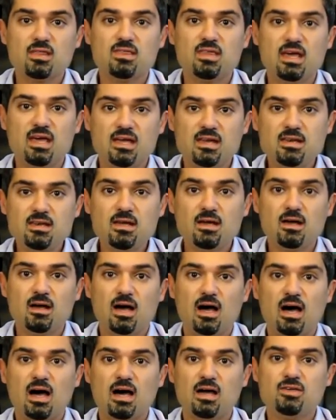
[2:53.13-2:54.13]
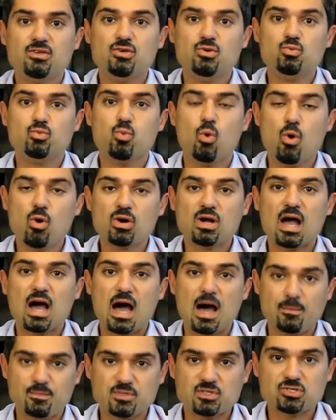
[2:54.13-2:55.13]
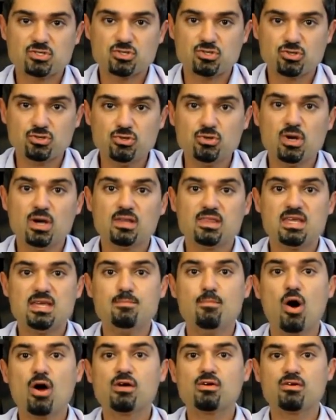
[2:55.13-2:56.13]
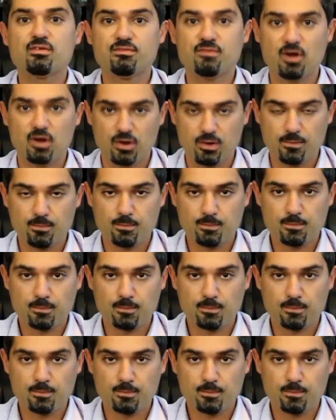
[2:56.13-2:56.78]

then uh, you walk up to the microphone.